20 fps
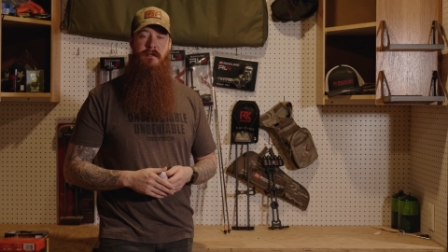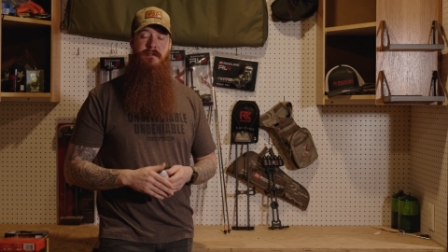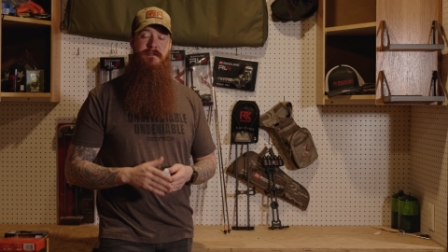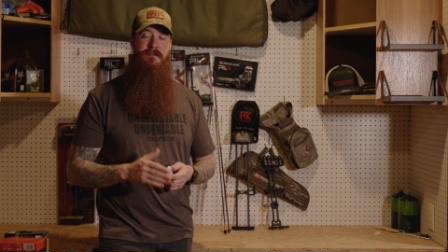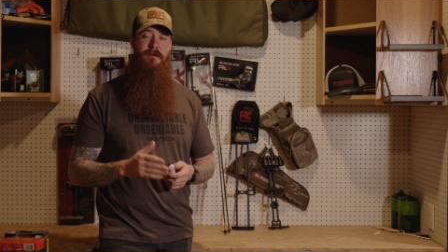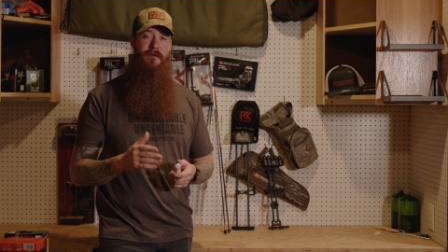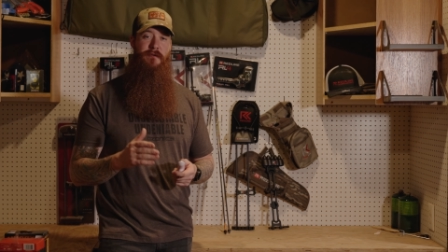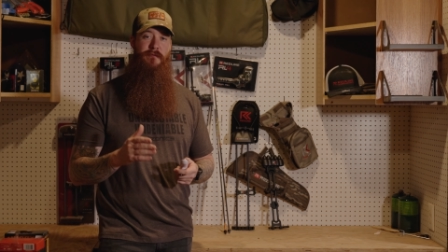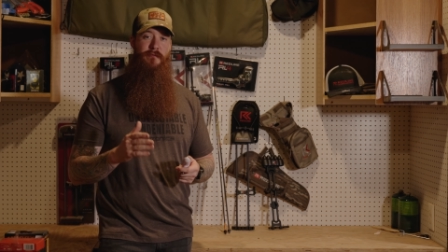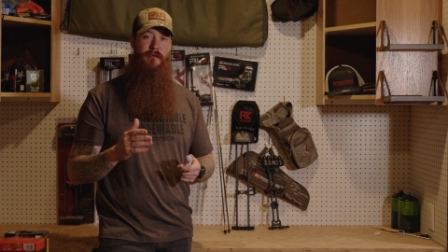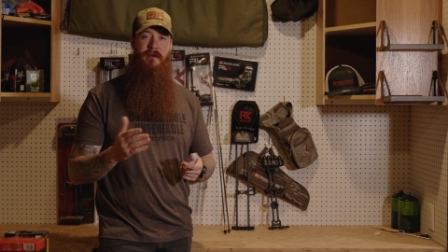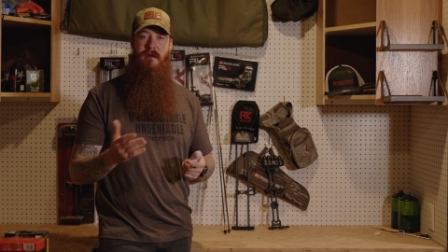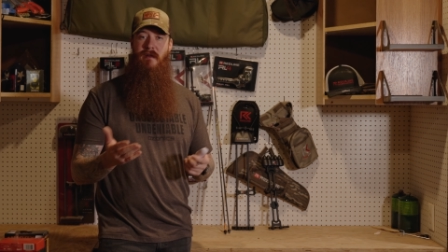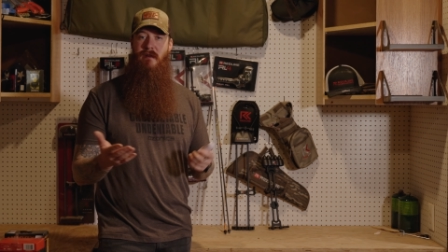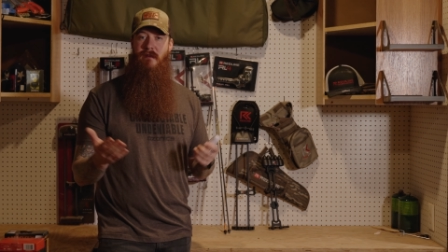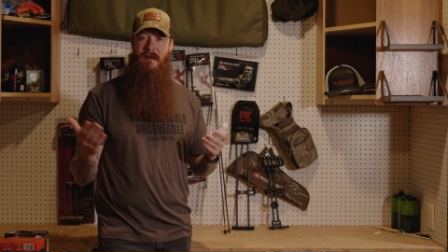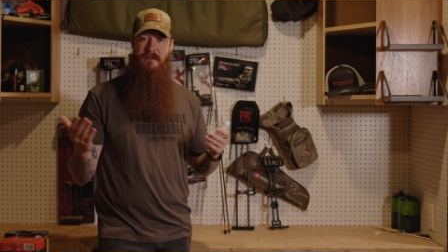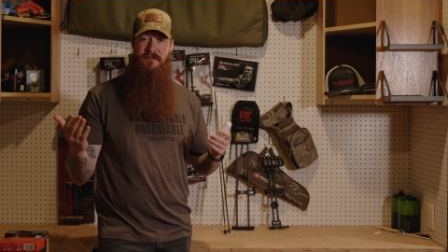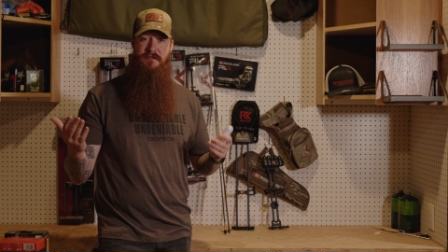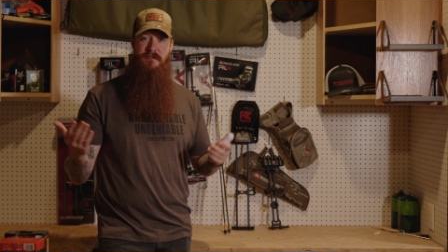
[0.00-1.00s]
So really,
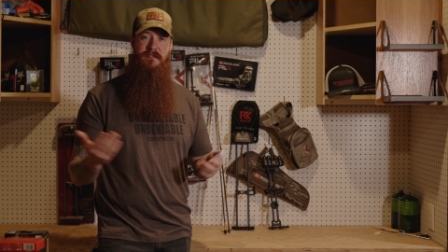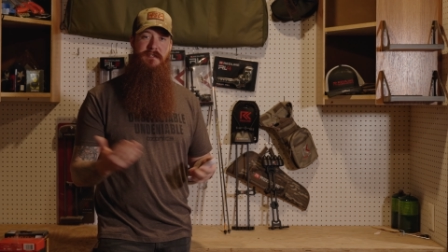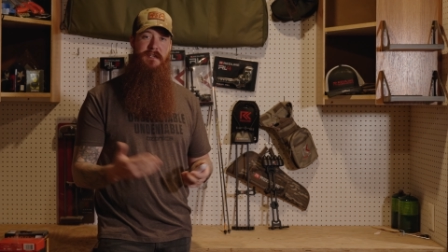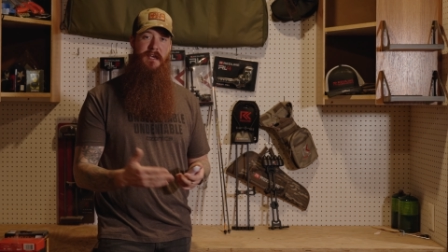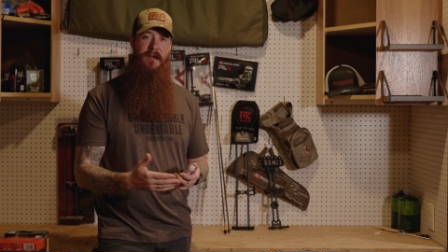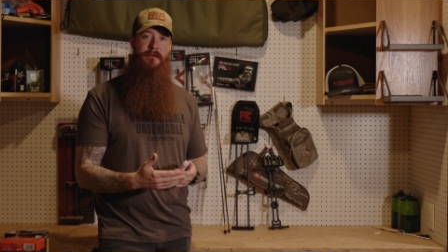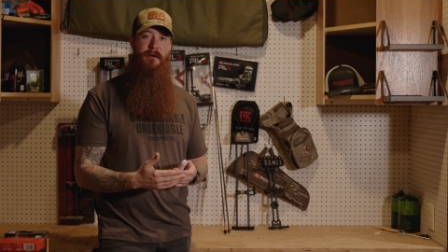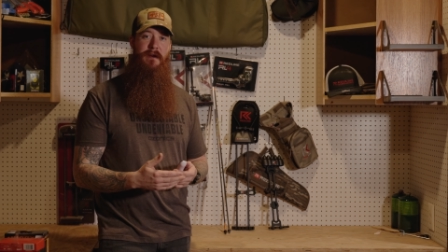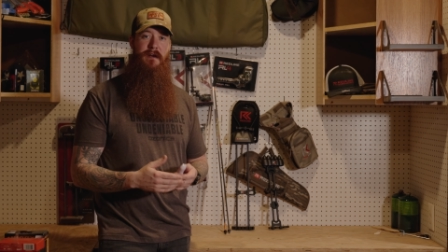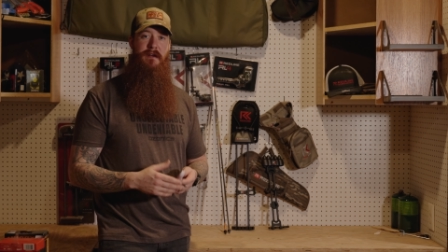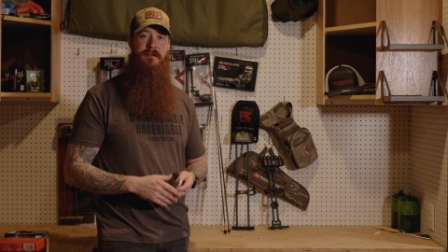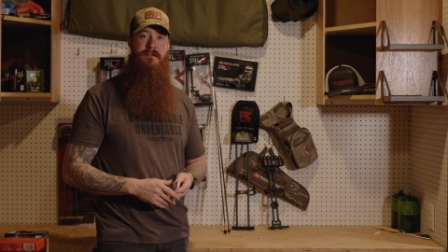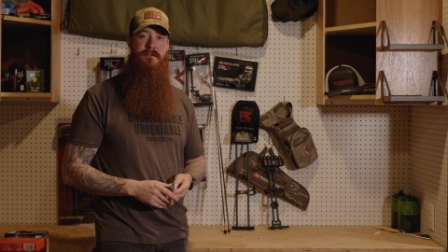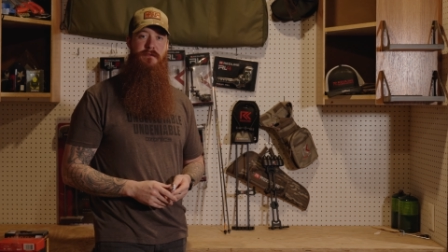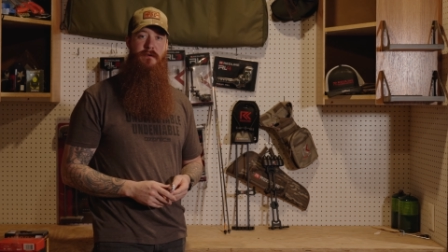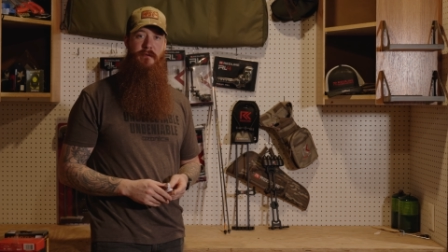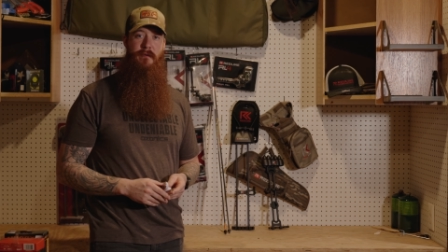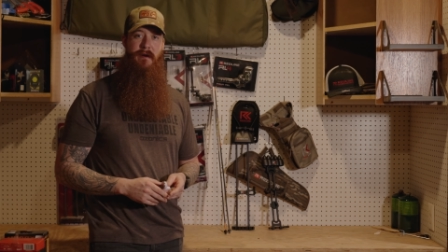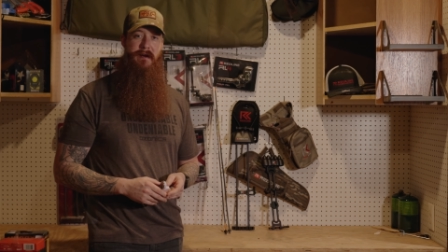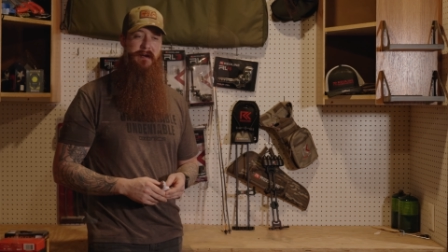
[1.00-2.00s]
let's just get right into it right